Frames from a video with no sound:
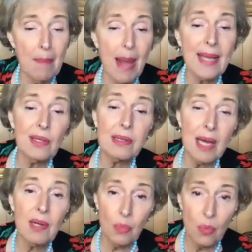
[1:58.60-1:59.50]
my good
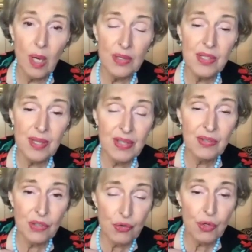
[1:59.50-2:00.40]
luck was that this
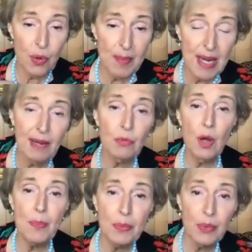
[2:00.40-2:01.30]
is true. I mean, I grew
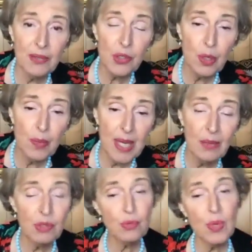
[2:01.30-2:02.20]
up around swimming. I
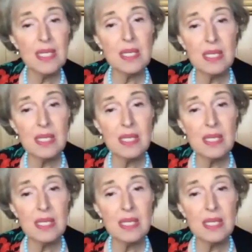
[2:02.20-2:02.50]
was raised in